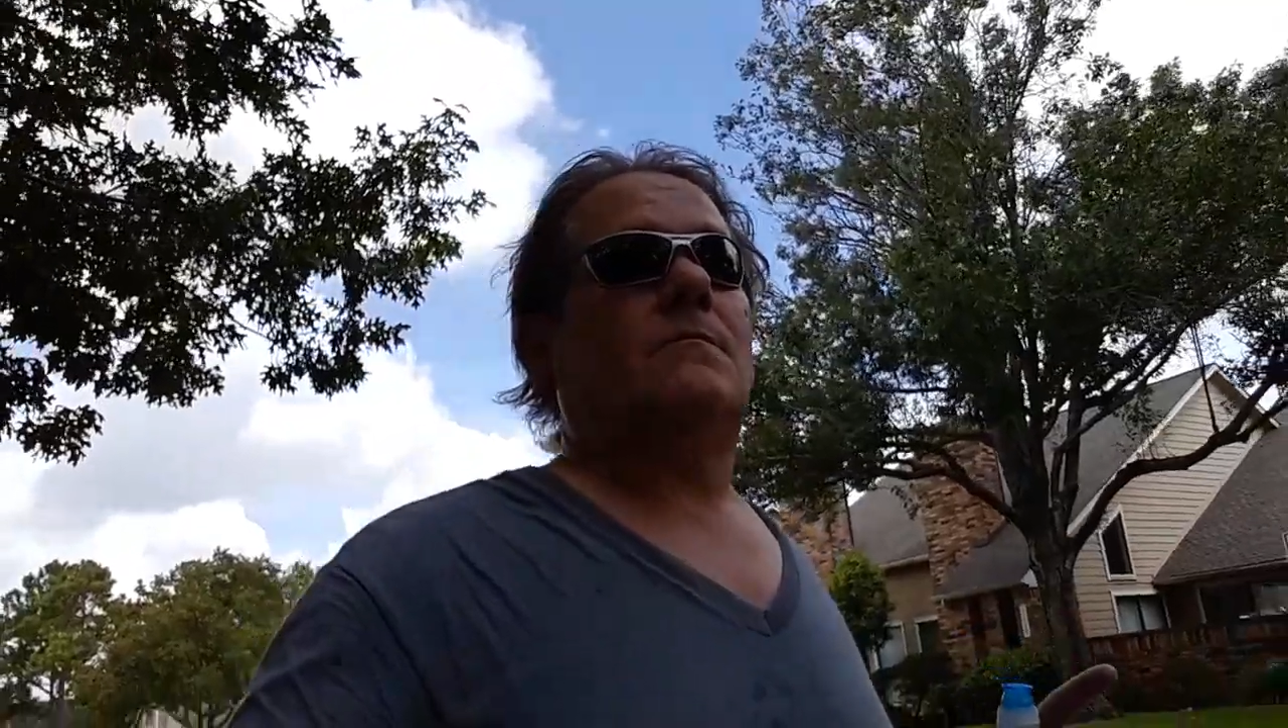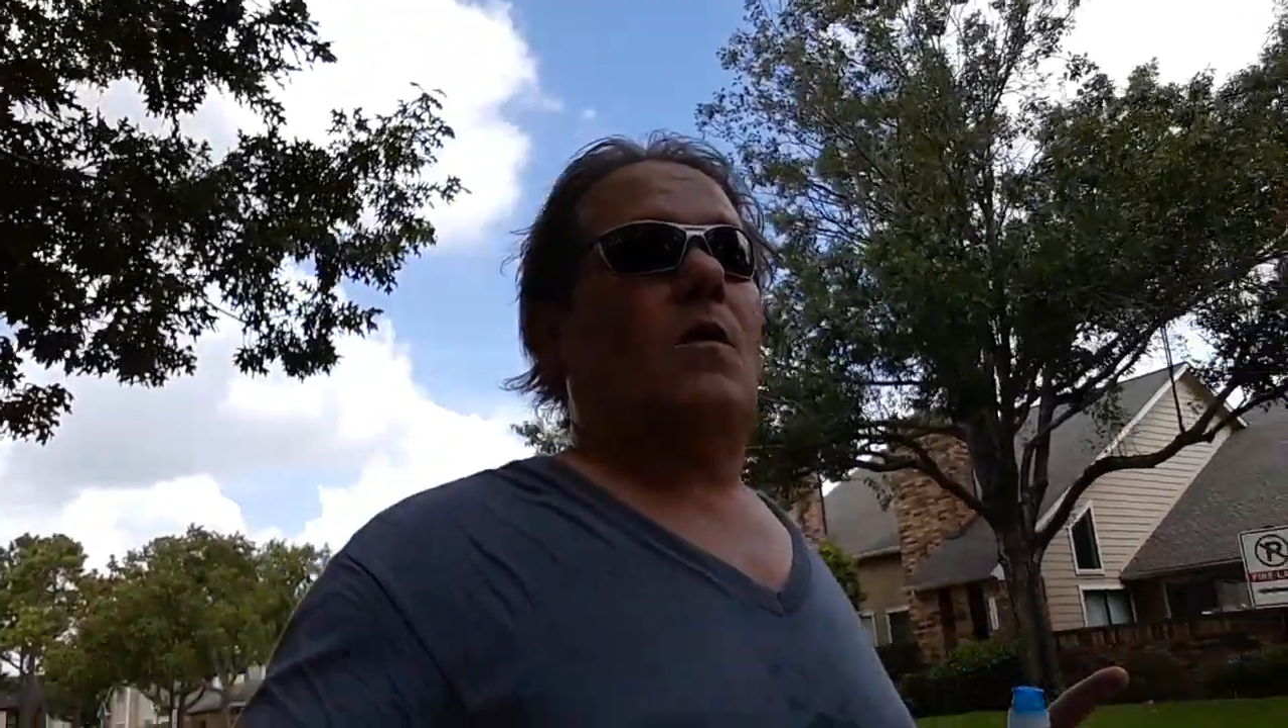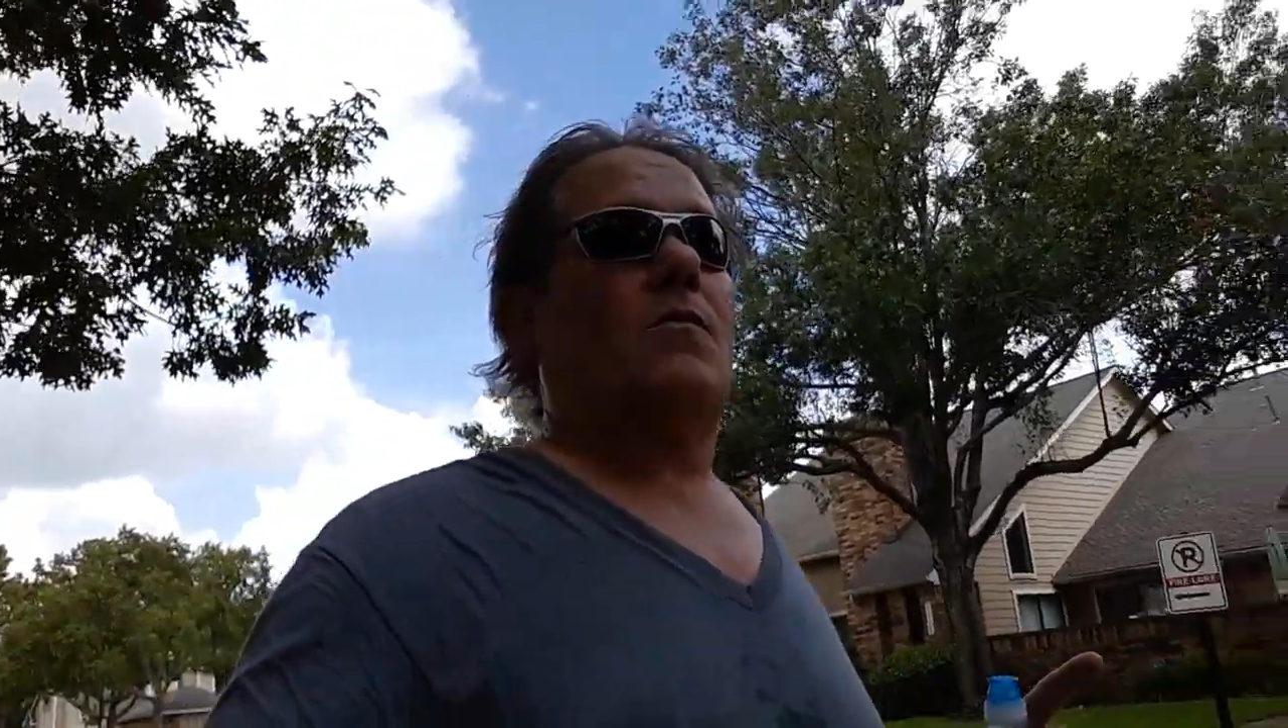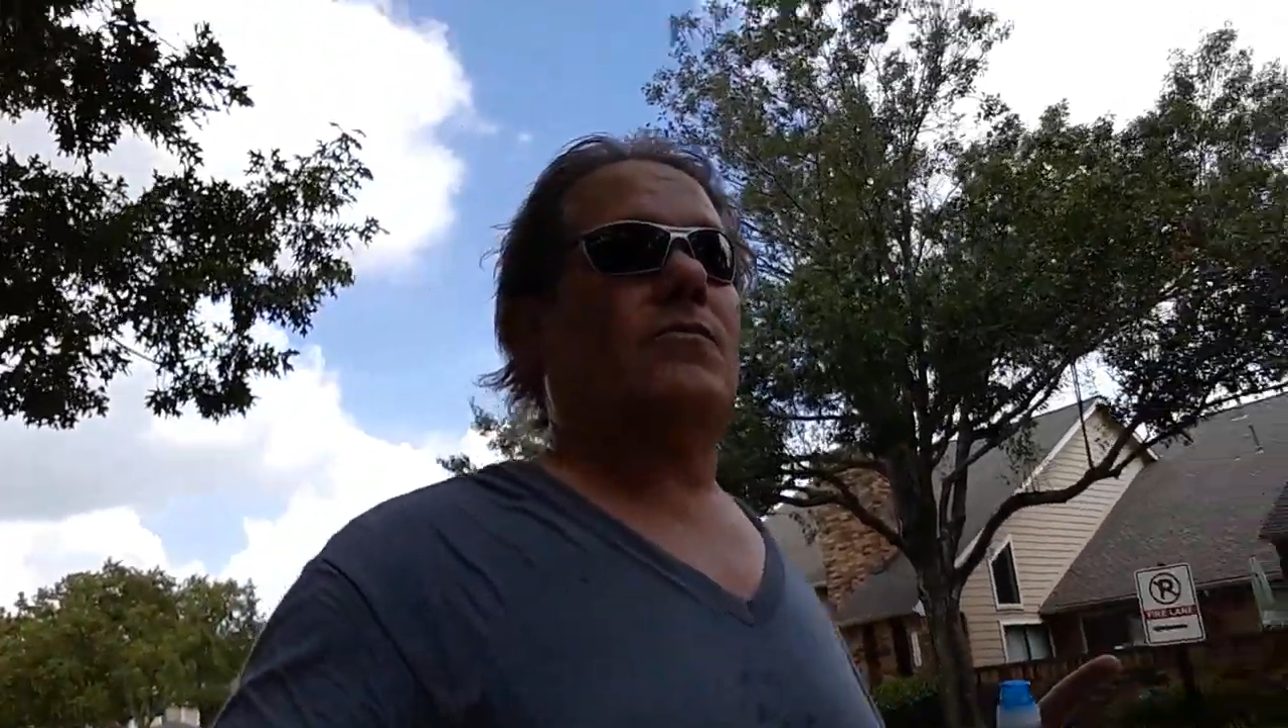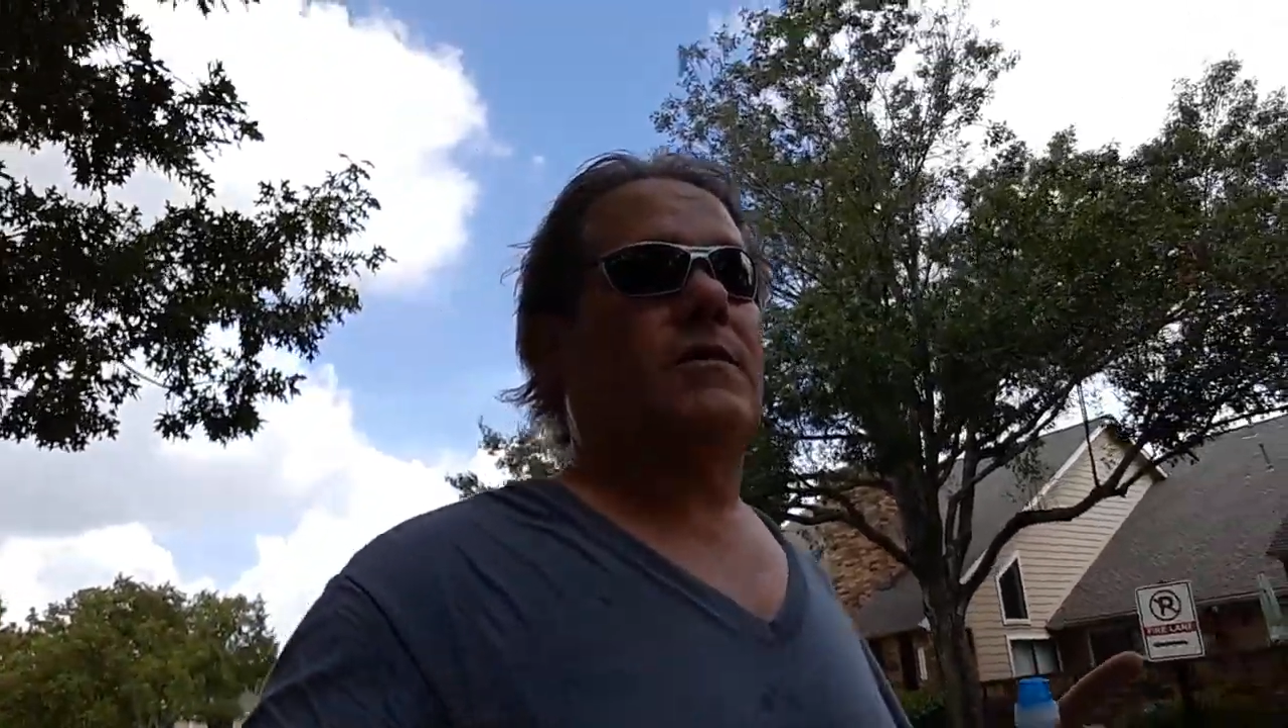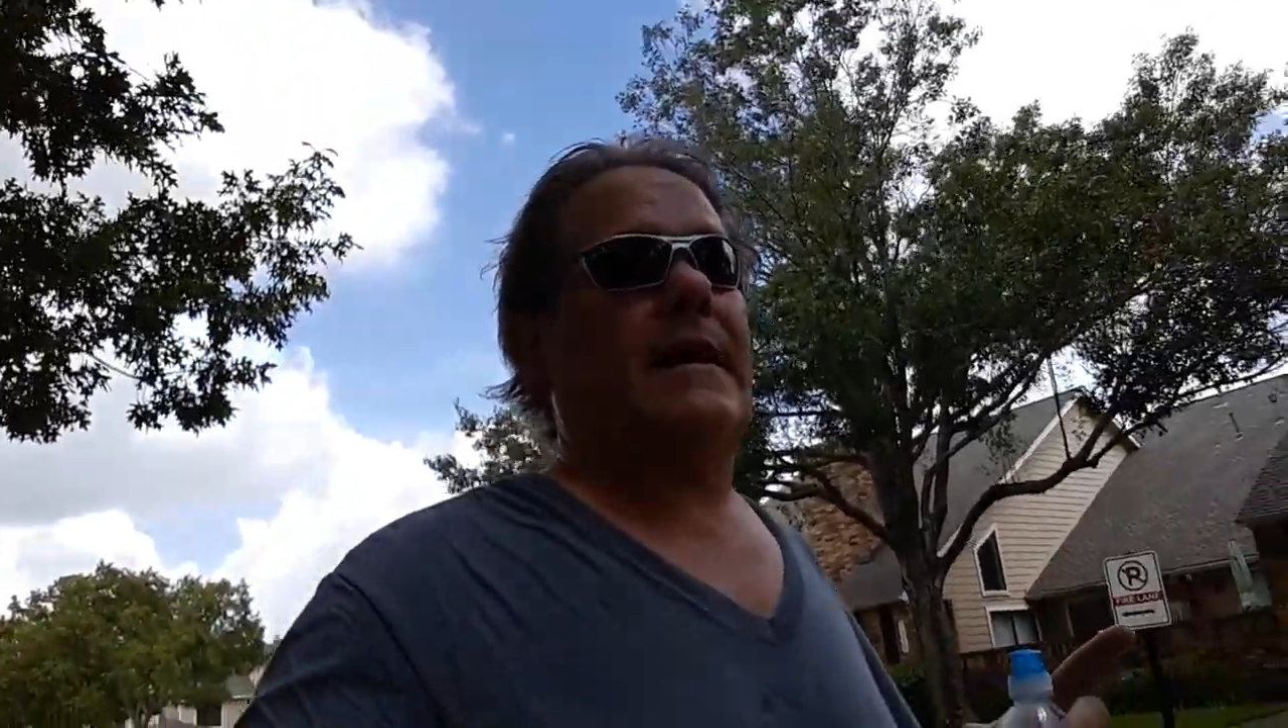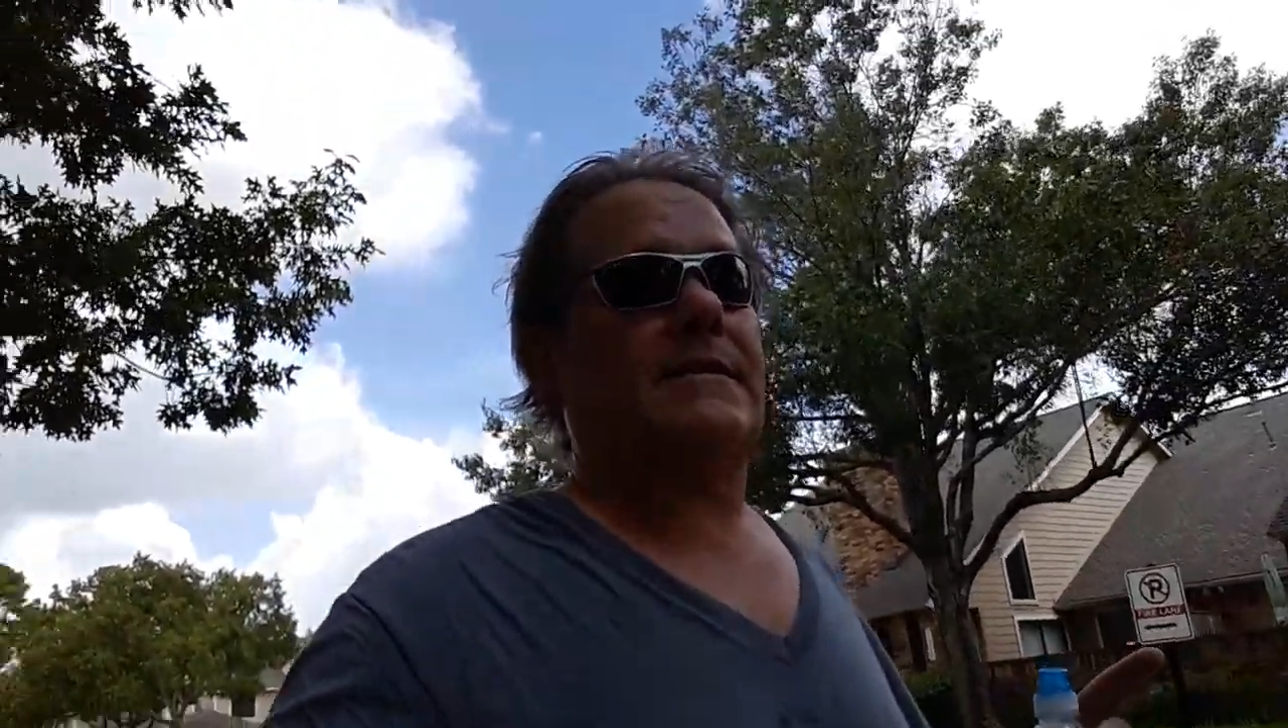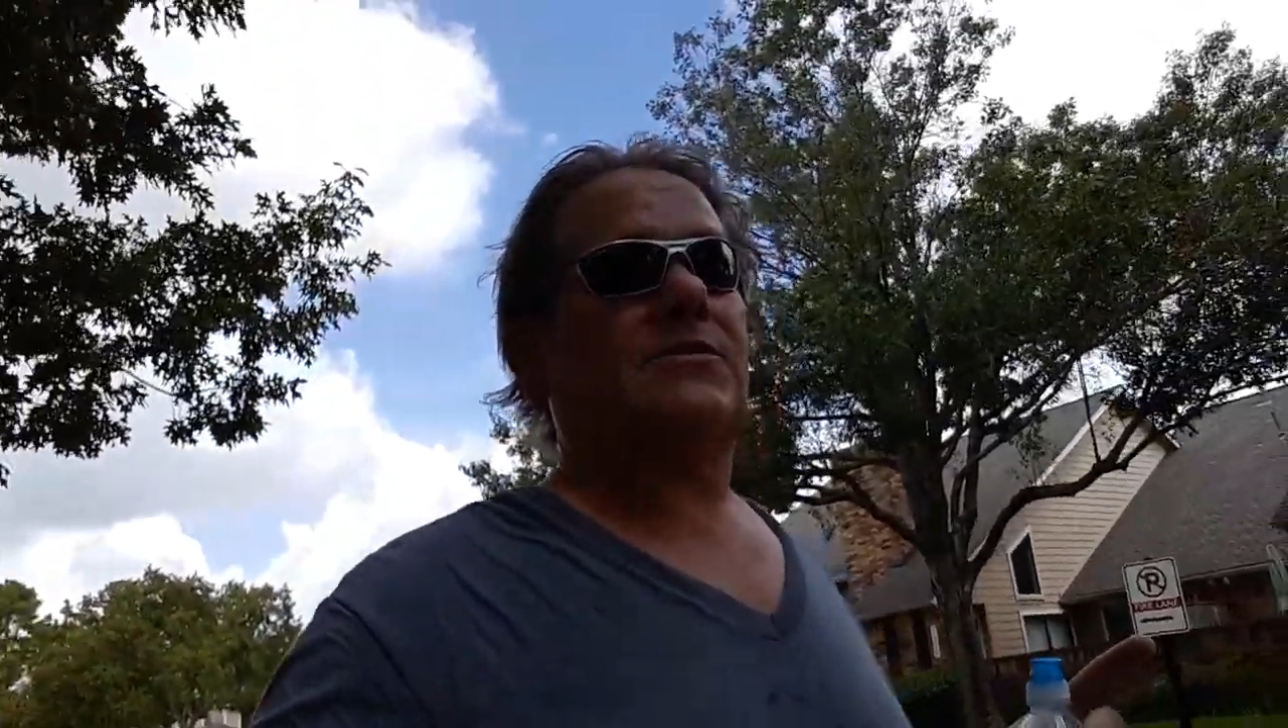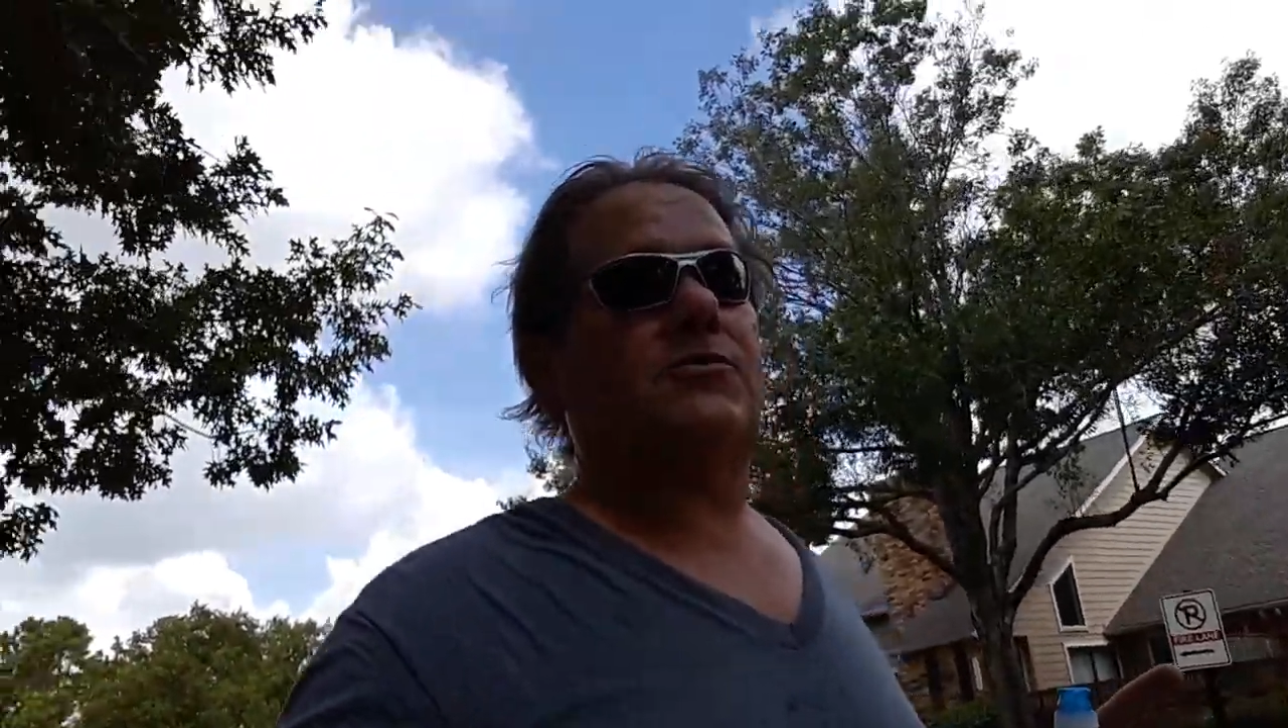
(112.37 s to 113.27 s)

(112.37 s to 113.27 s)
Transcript: over the last